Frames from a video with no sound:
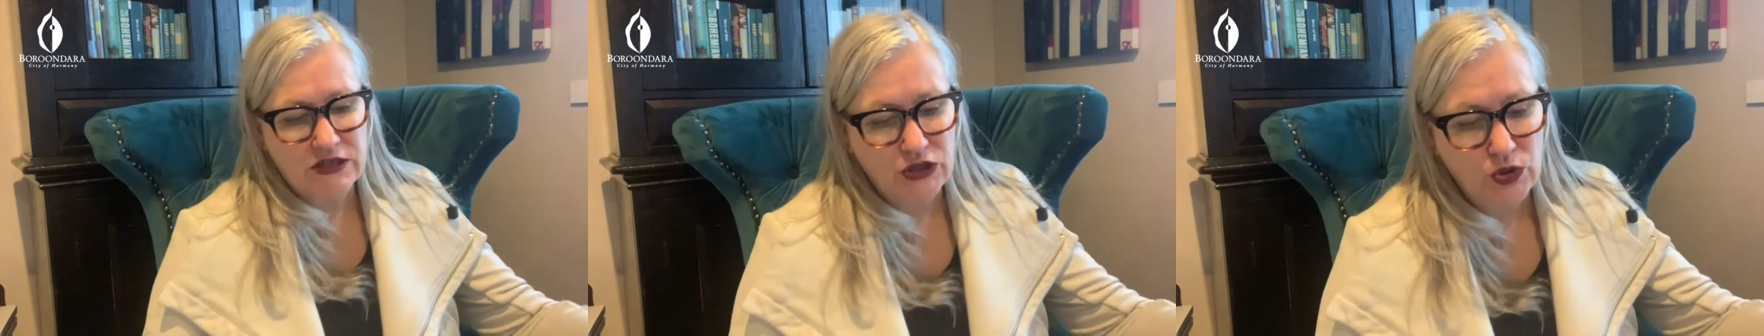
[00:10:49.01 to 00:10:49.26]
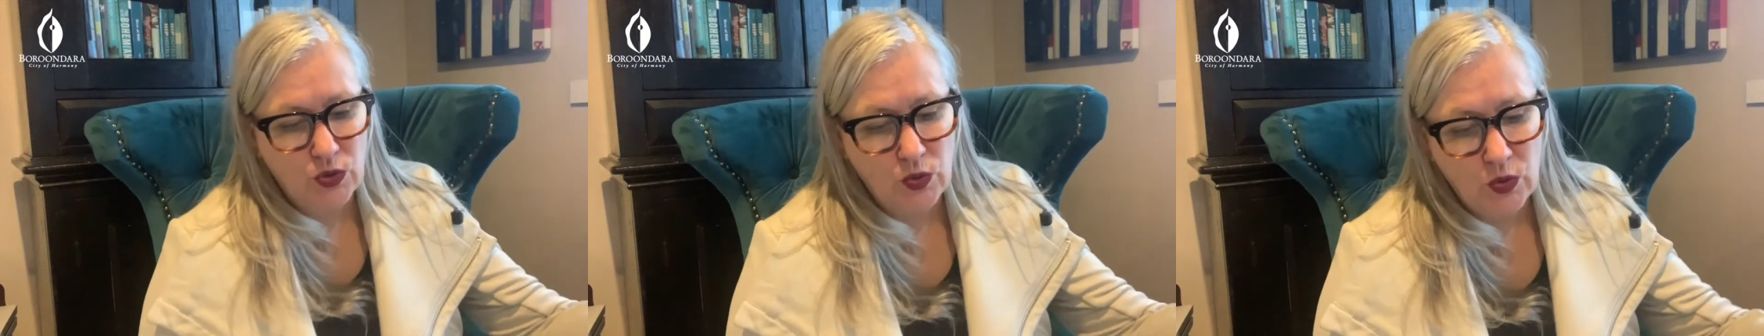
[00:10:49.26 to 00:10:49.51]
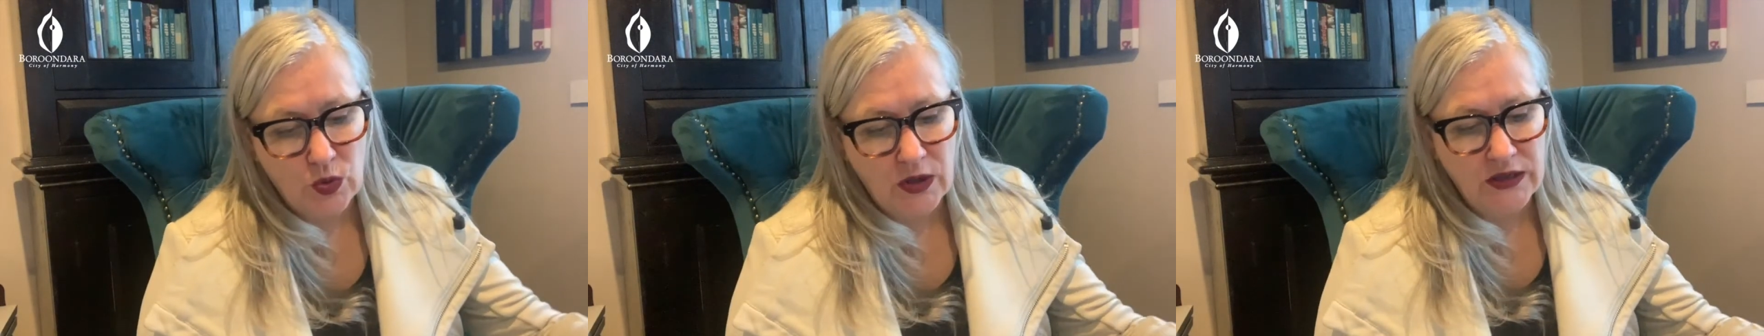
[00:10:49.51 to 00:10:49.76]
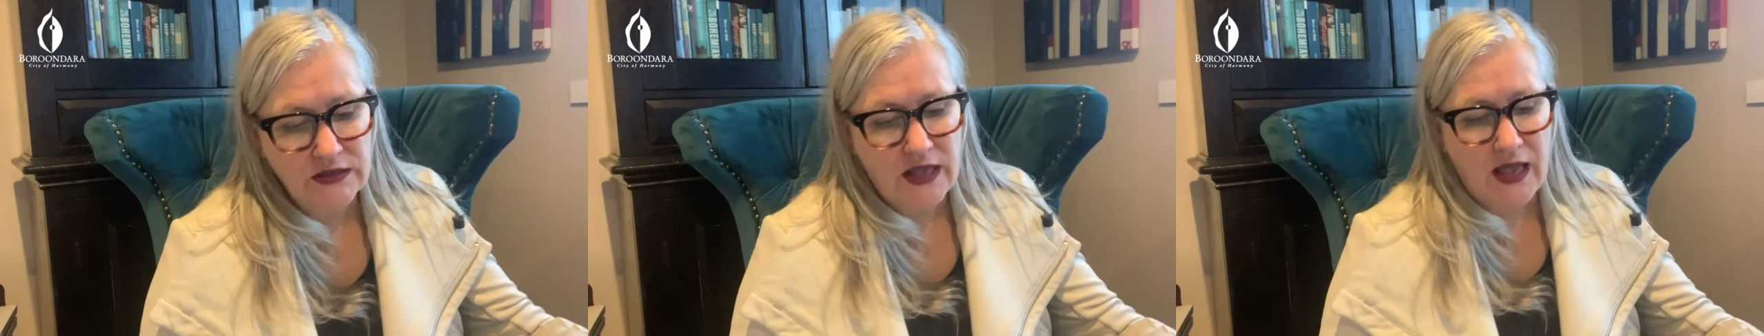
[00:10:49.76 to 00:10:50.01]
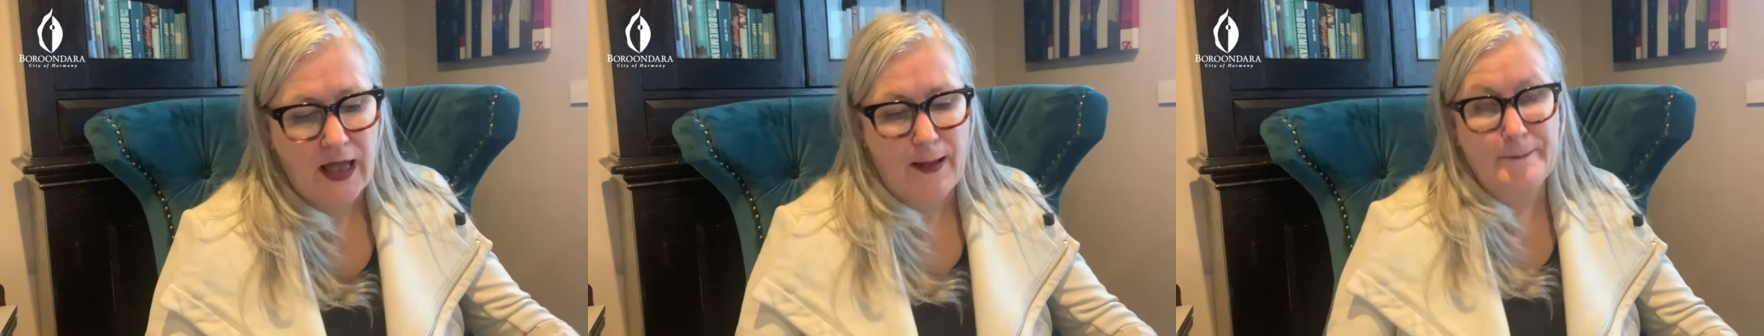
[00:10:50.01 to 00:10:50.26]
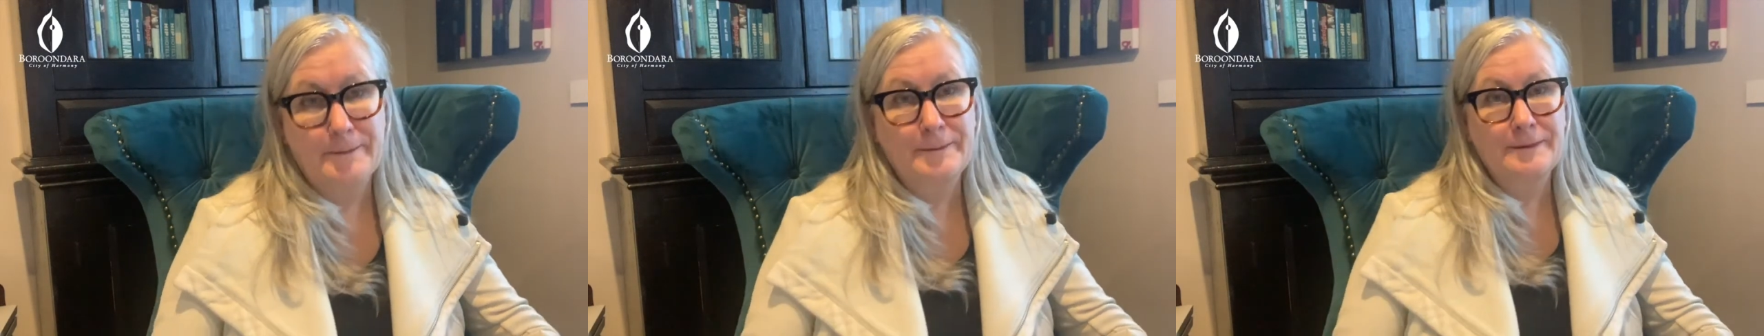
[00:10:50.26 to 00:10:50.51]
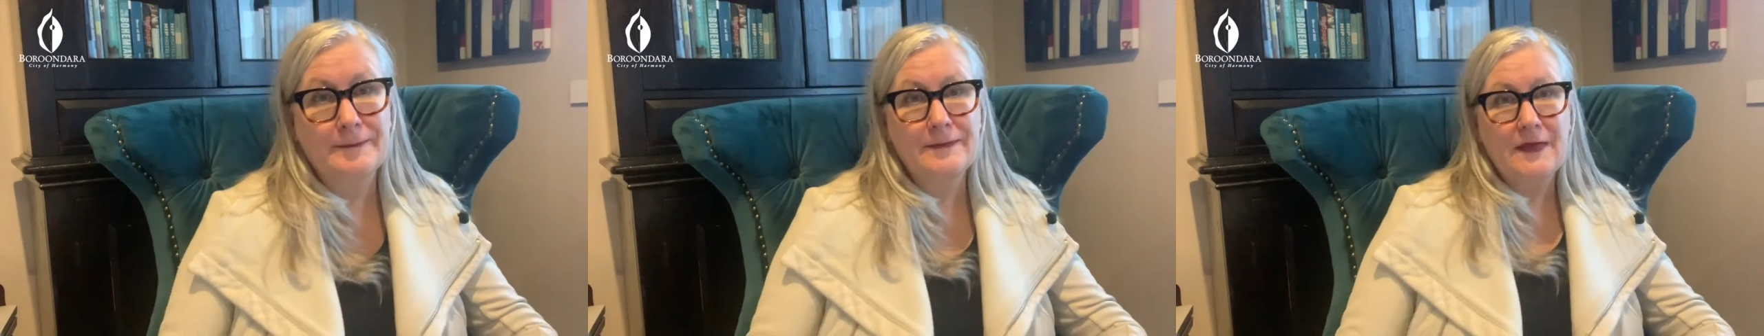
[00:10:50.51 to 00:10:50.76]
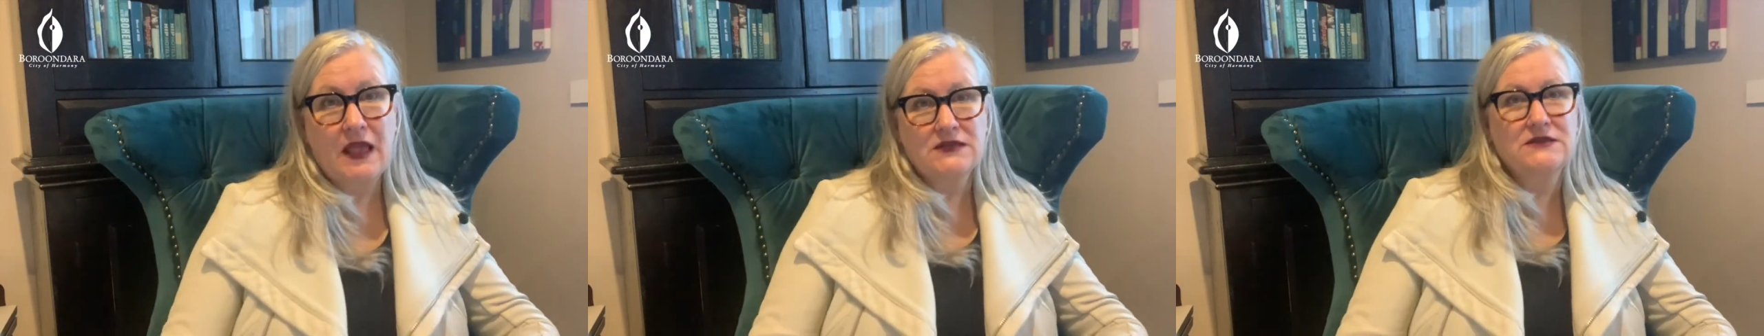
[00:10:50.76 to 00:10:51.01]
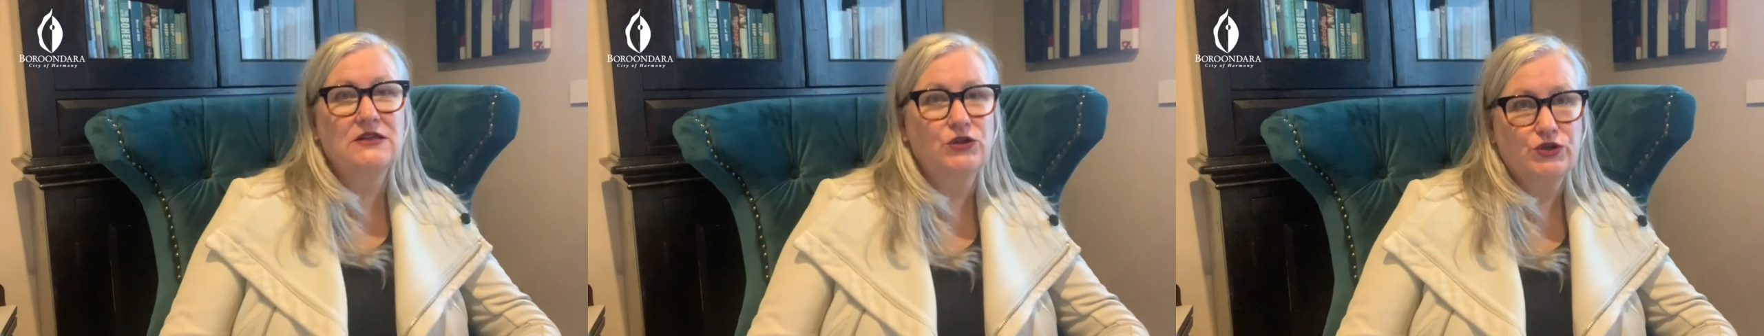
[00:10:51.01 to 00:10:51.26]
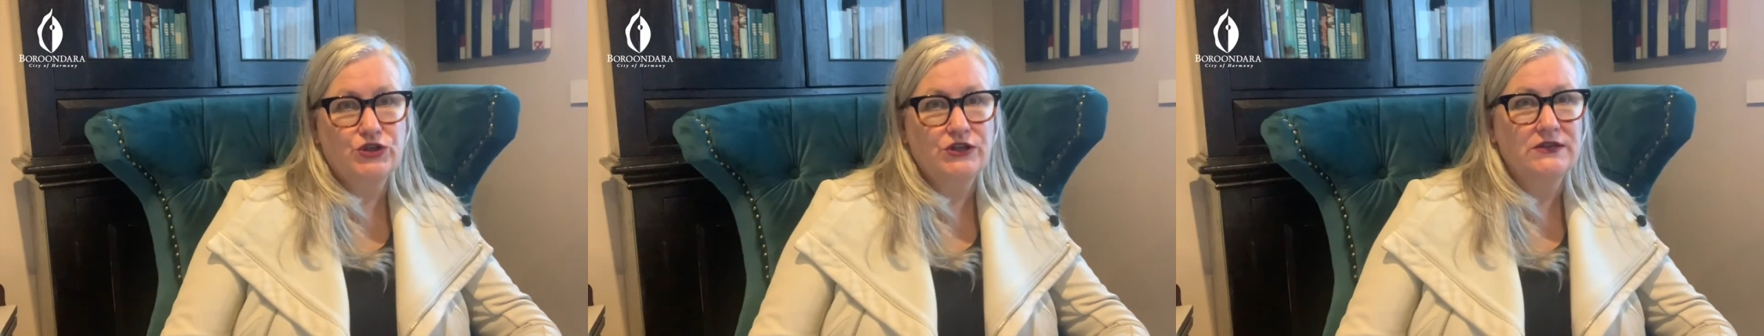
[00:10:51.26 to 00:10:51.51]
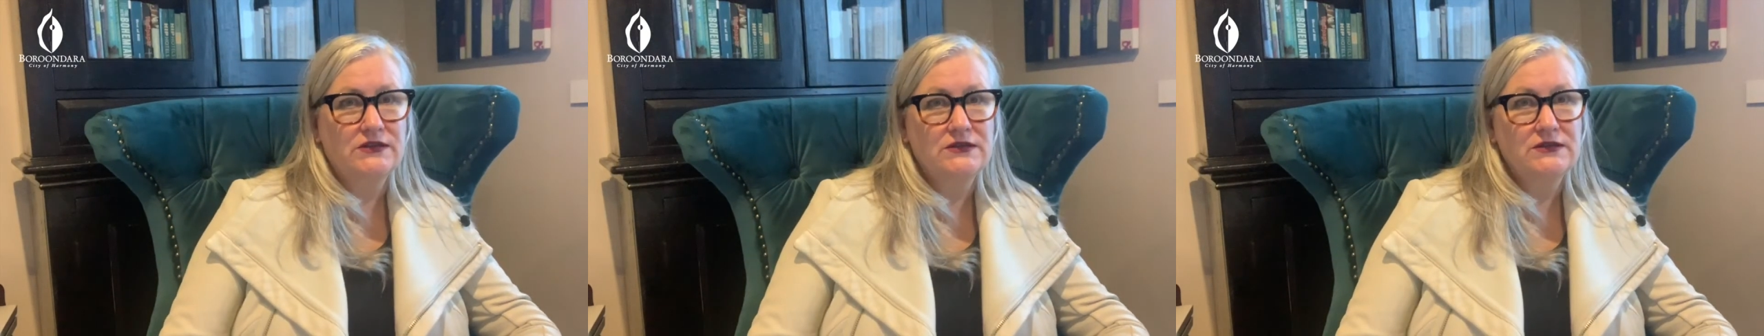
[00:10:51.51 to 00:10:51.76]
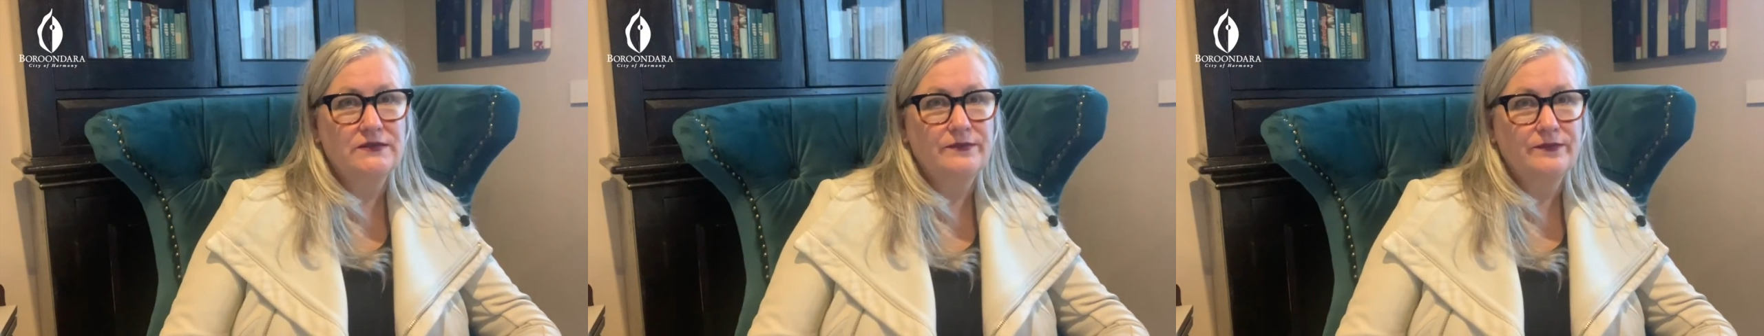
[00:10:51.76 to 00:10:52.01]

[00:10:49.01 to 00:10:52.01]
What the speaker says: your solutions.